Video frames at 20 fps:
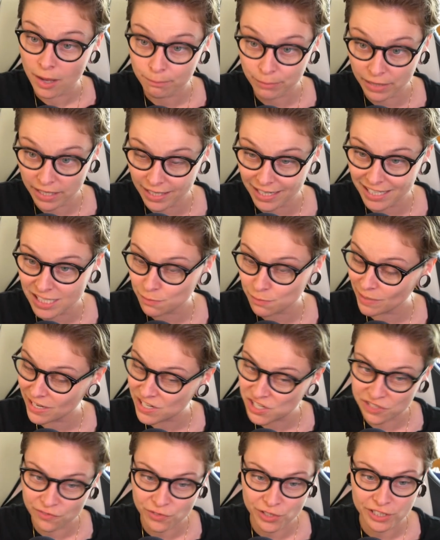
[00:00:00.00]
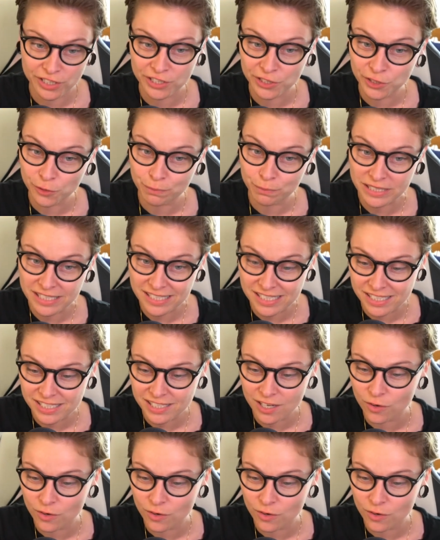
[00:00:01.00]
but especially if you're a new PC